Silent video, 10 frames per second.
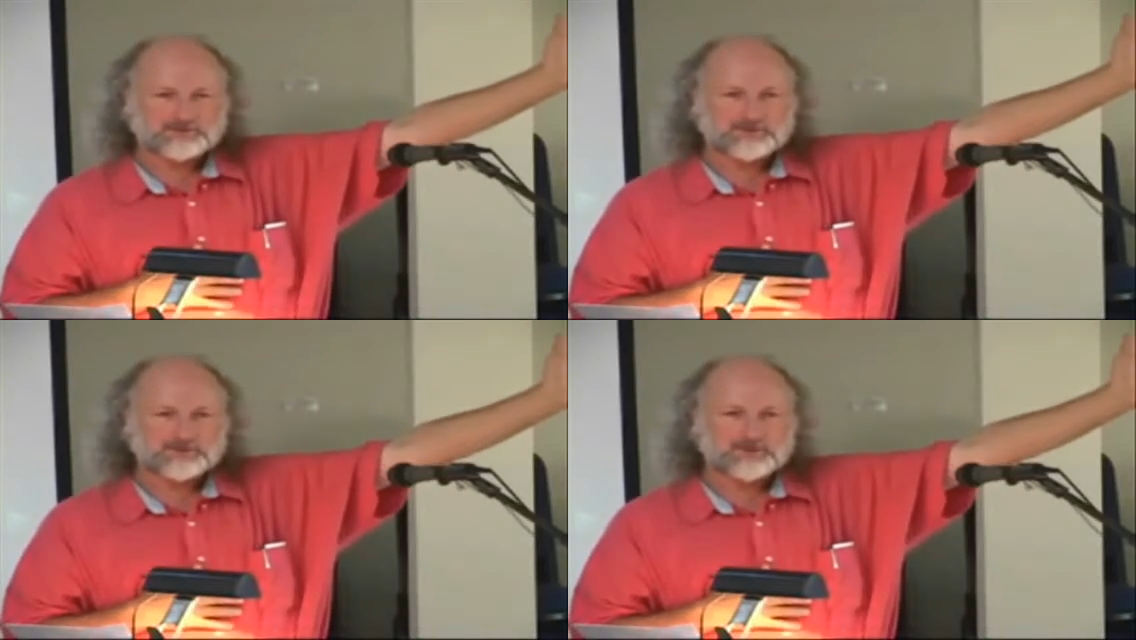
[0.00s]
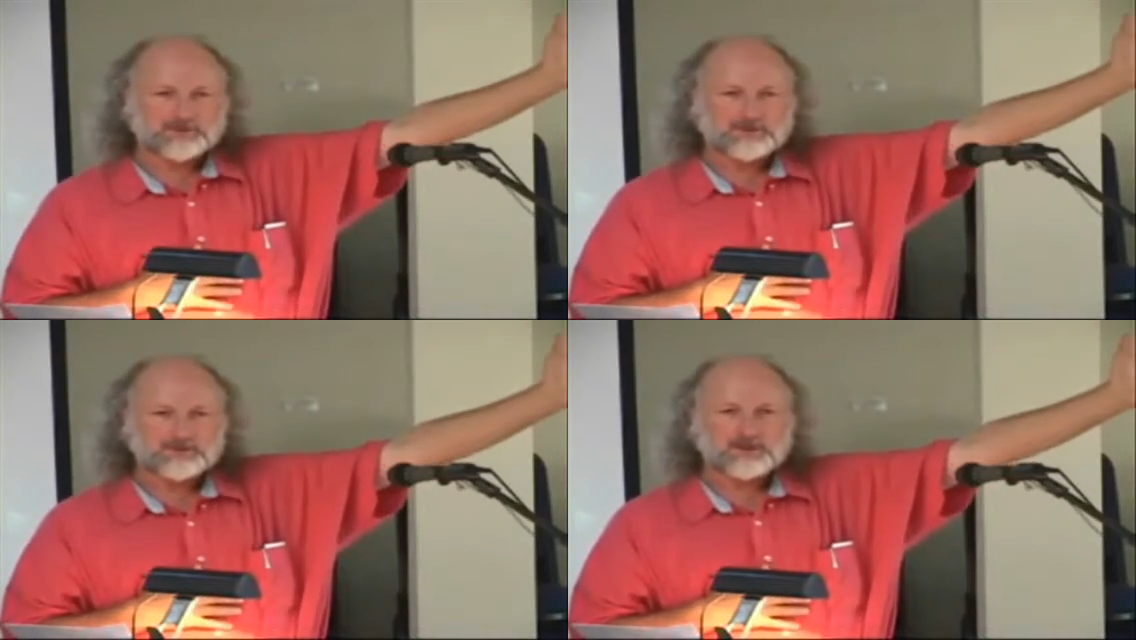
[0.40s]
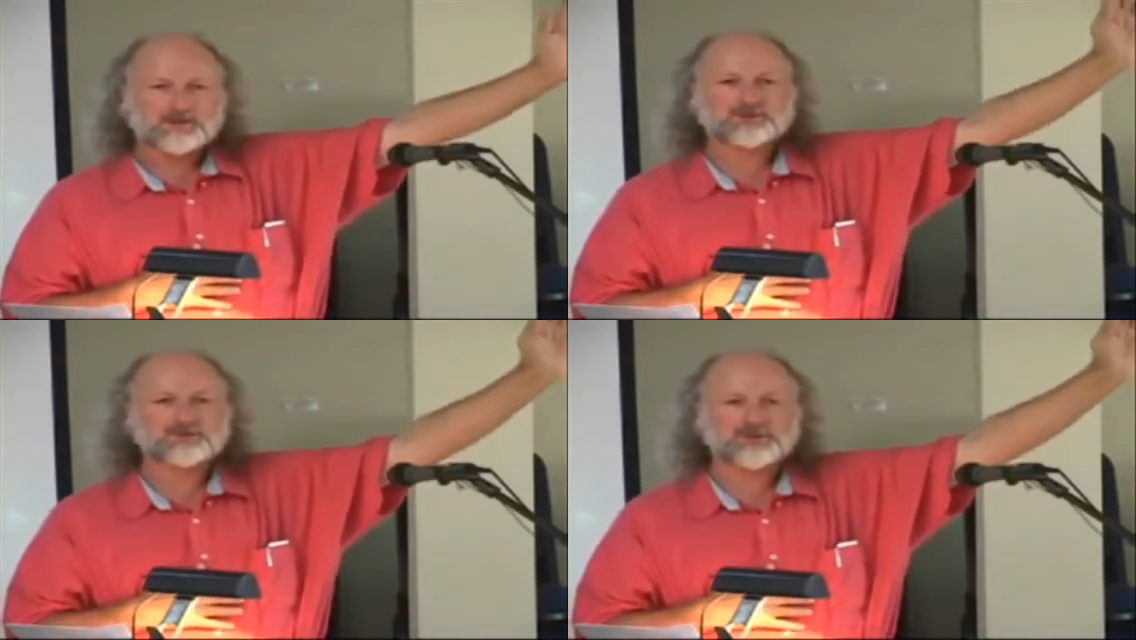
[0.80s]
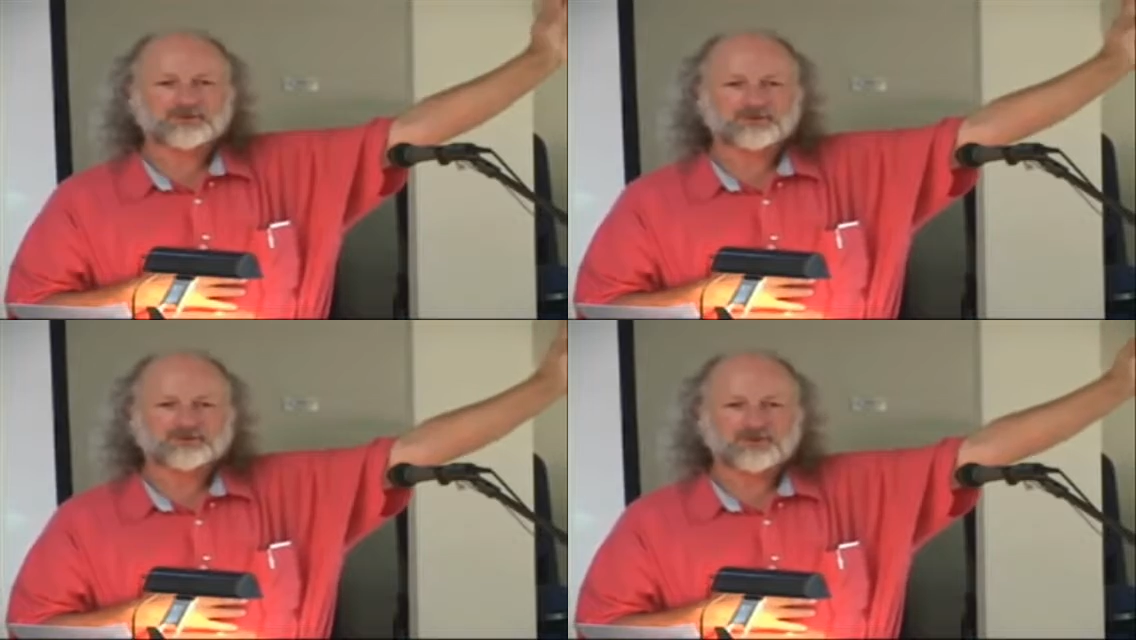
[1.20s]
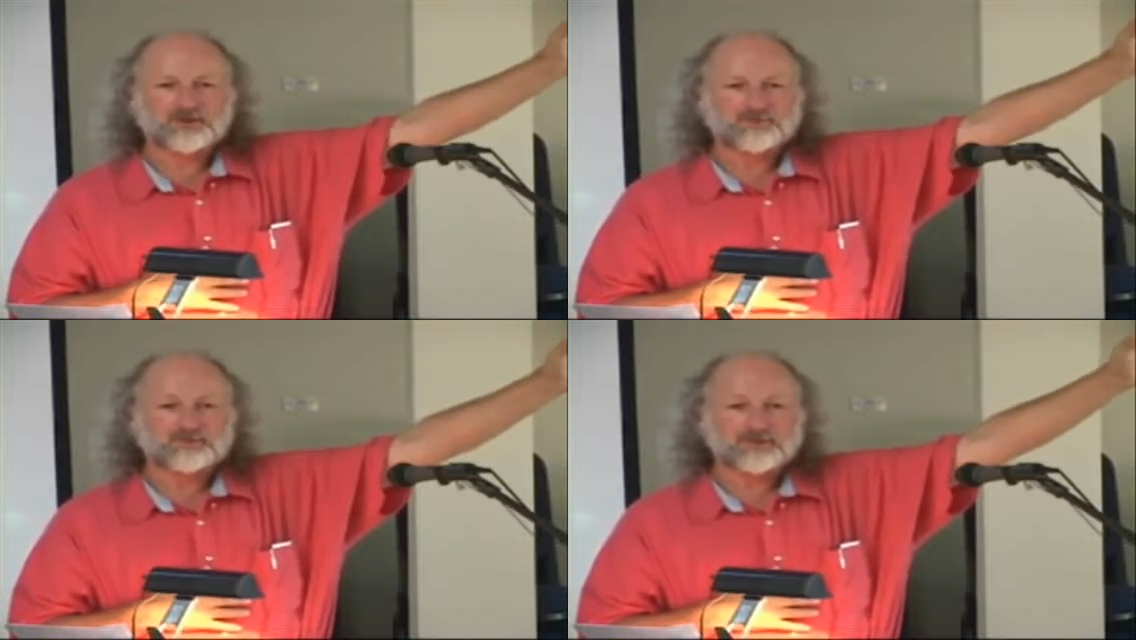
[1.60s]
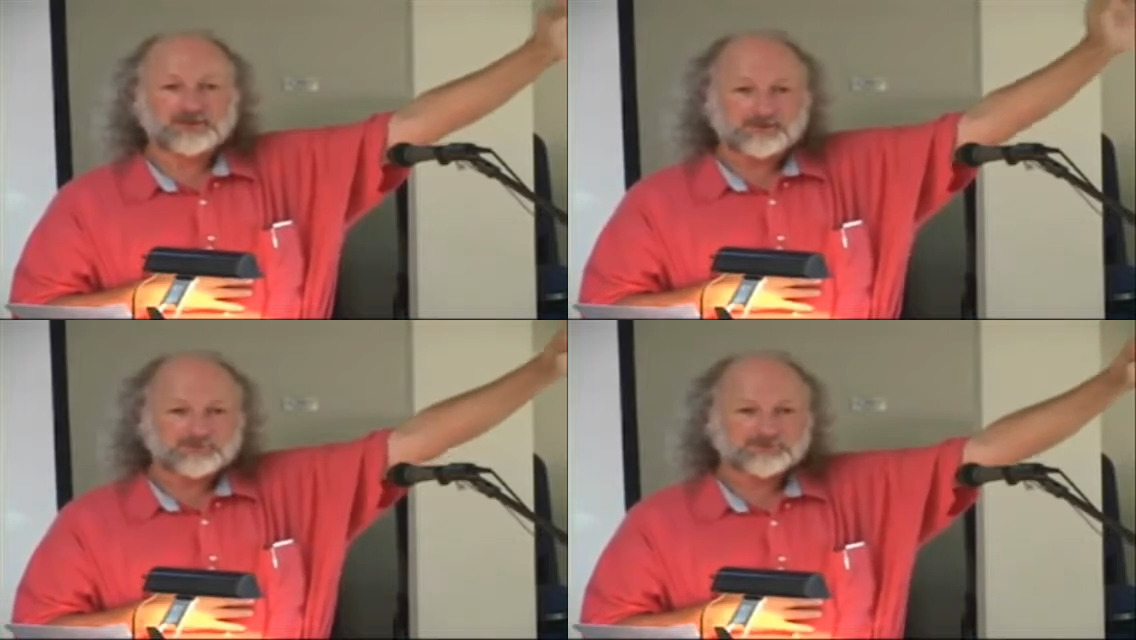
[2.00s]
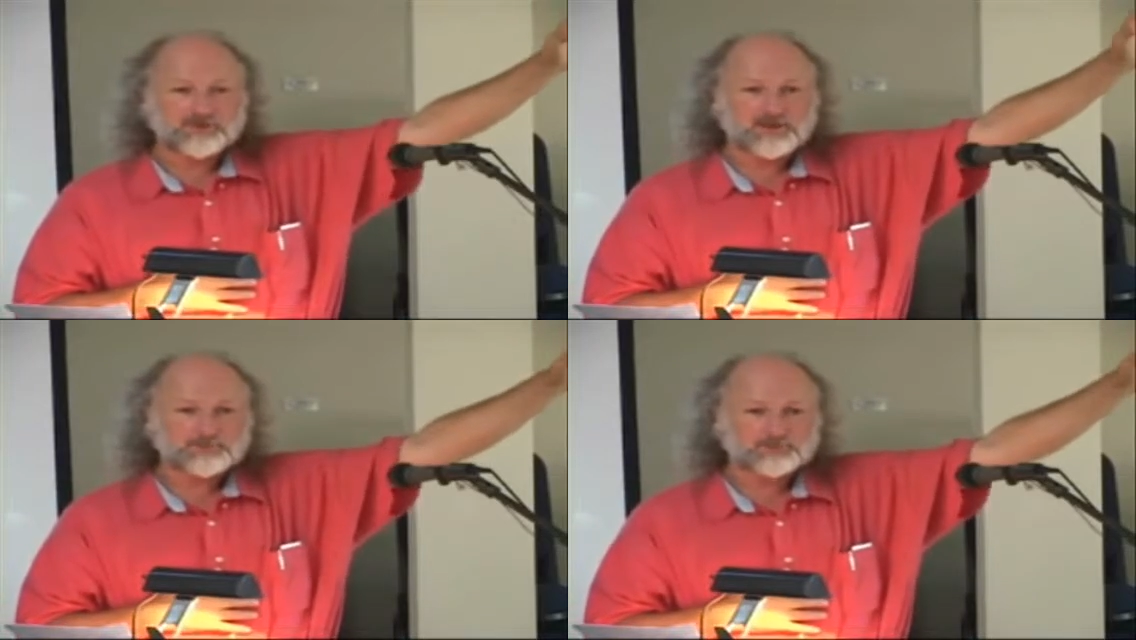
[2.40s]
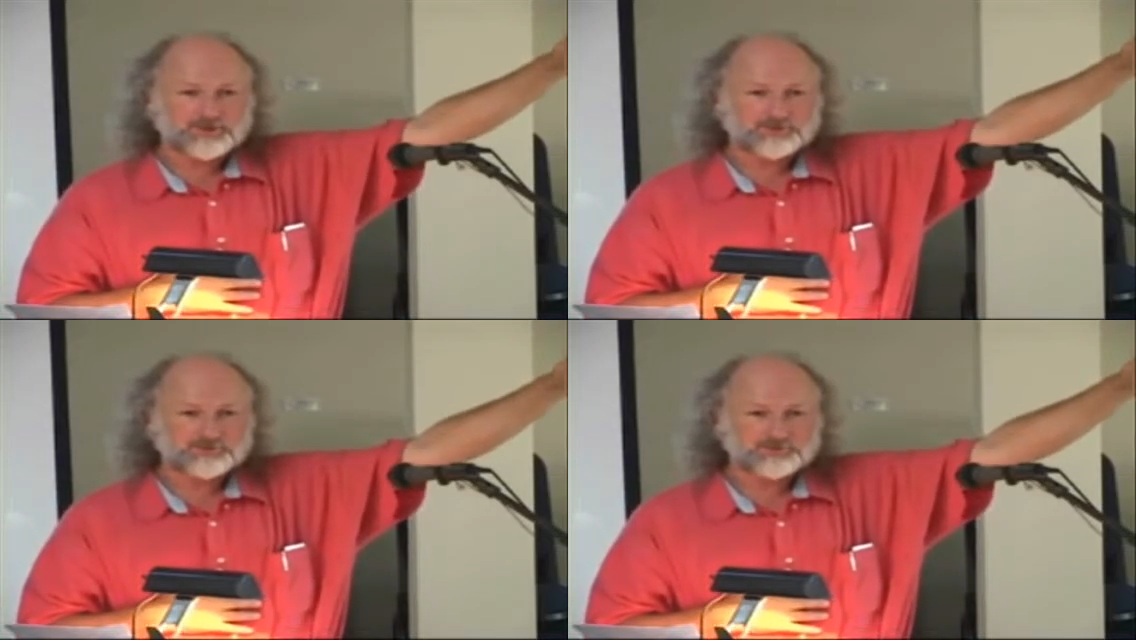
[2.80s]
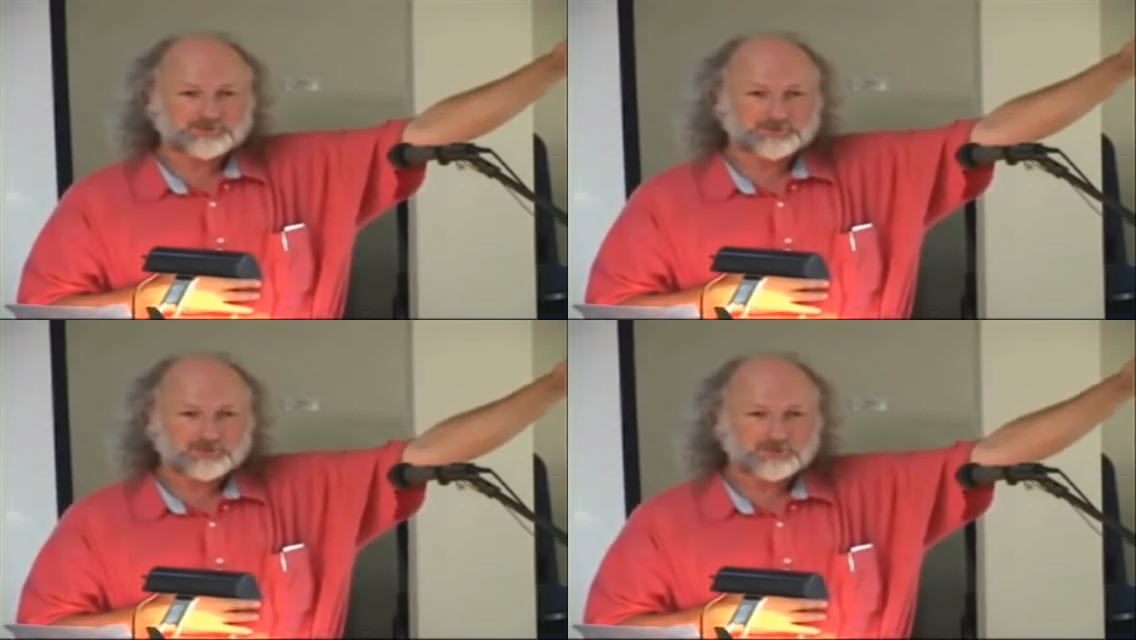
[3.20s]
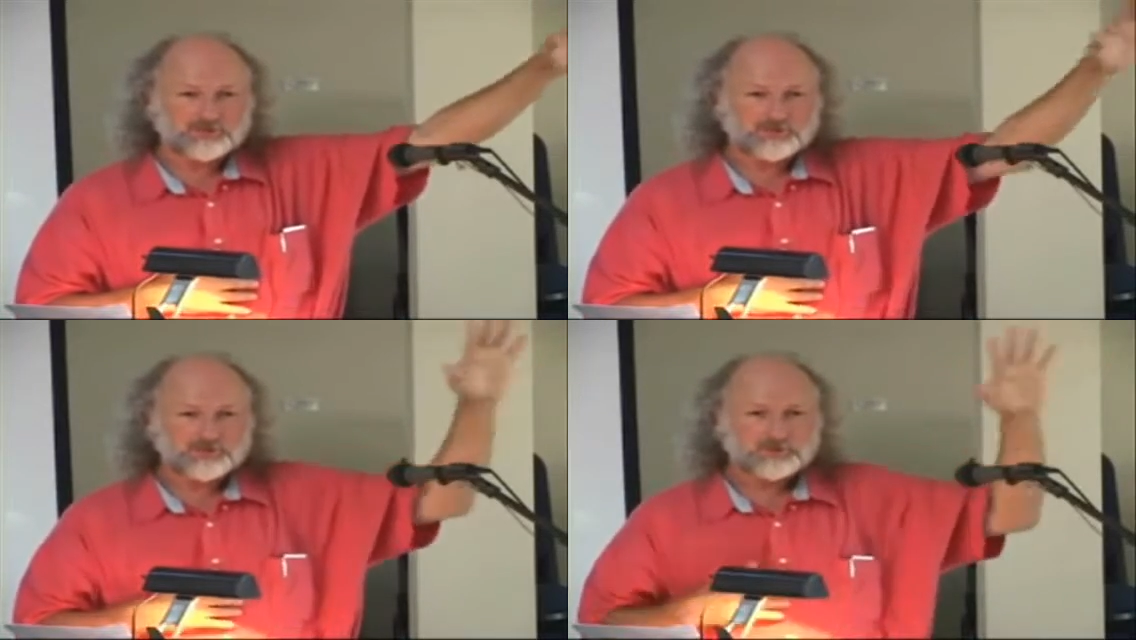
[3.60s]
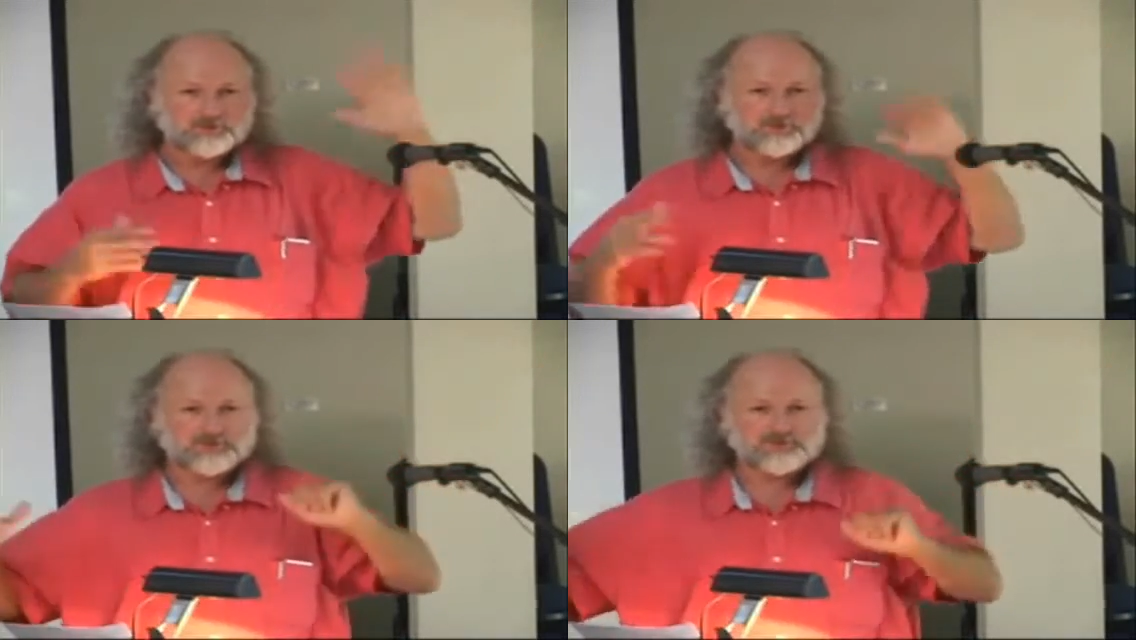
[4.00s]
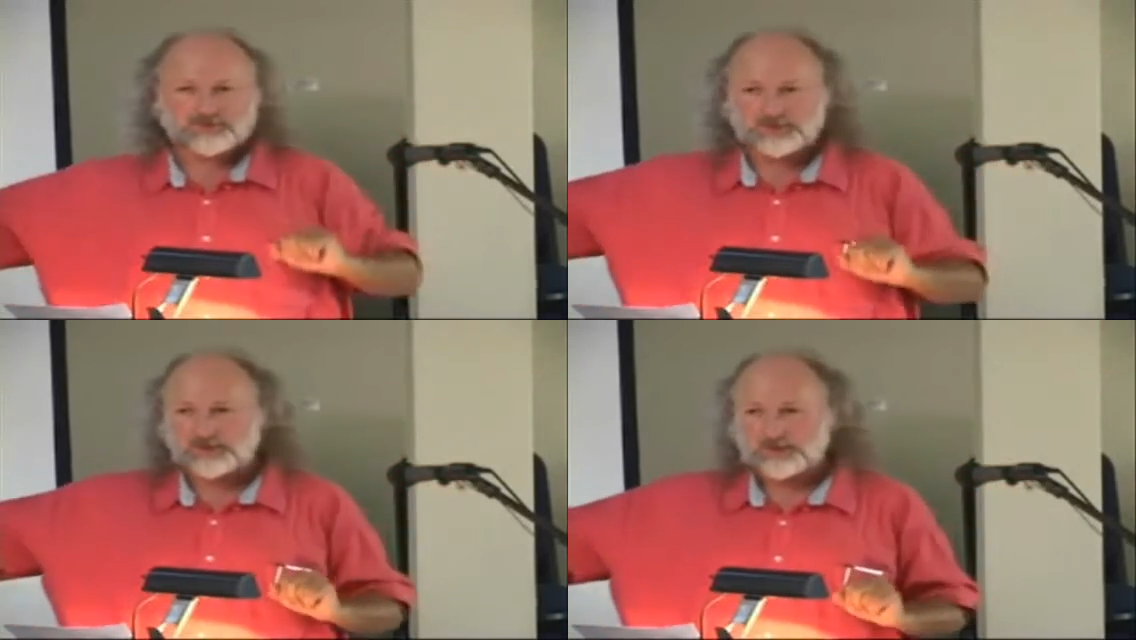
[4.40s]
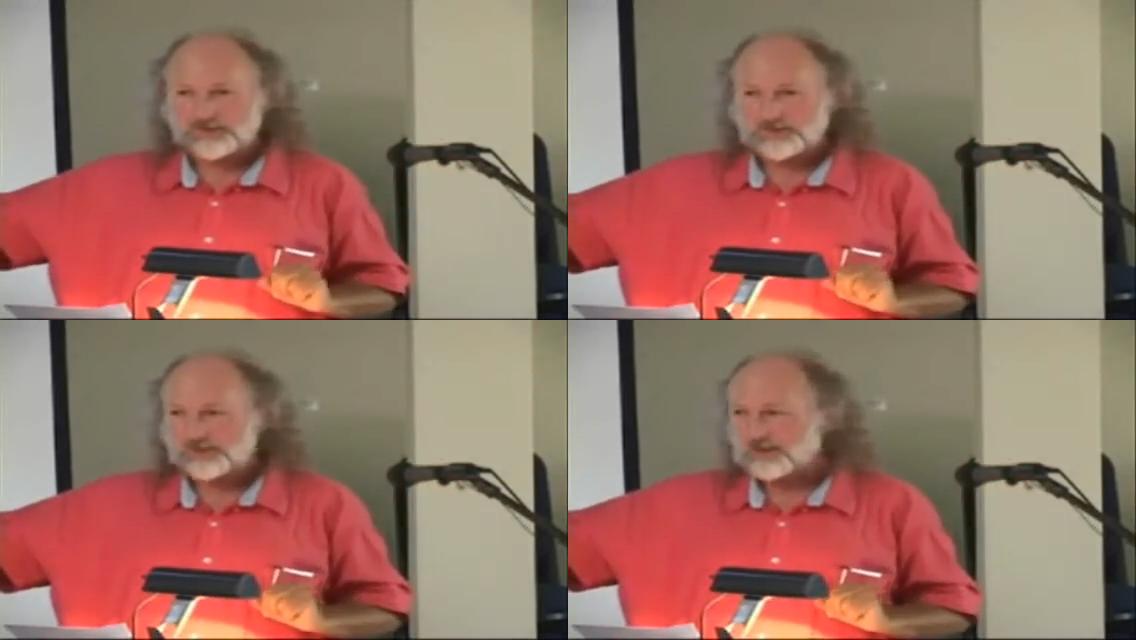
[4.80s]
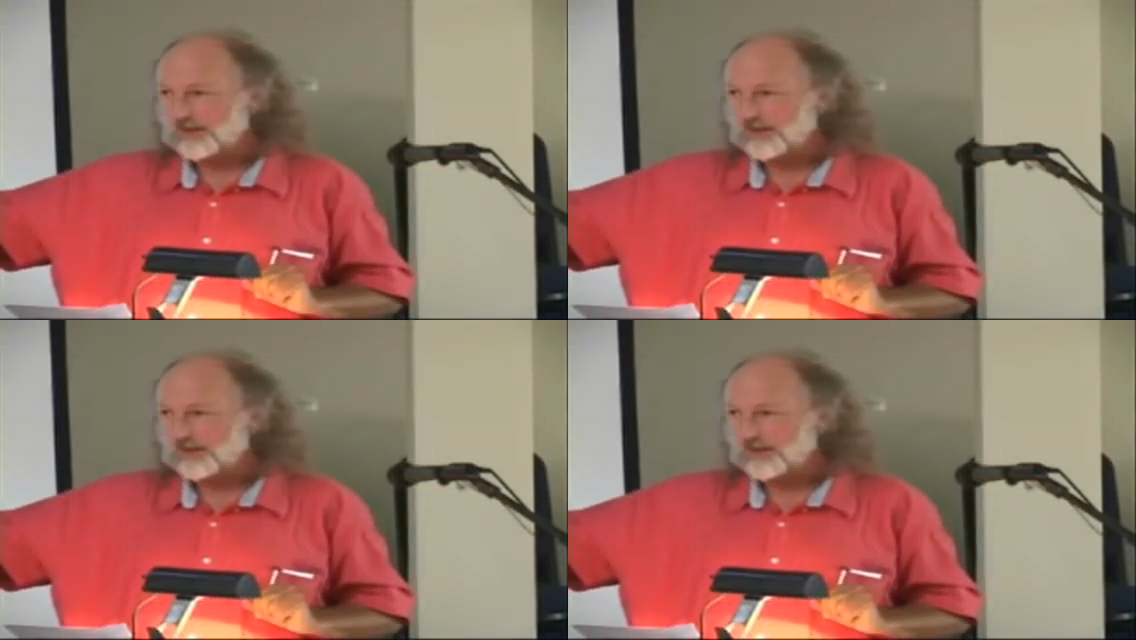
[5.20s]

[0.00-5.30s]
the consequences of the aerosol operations with the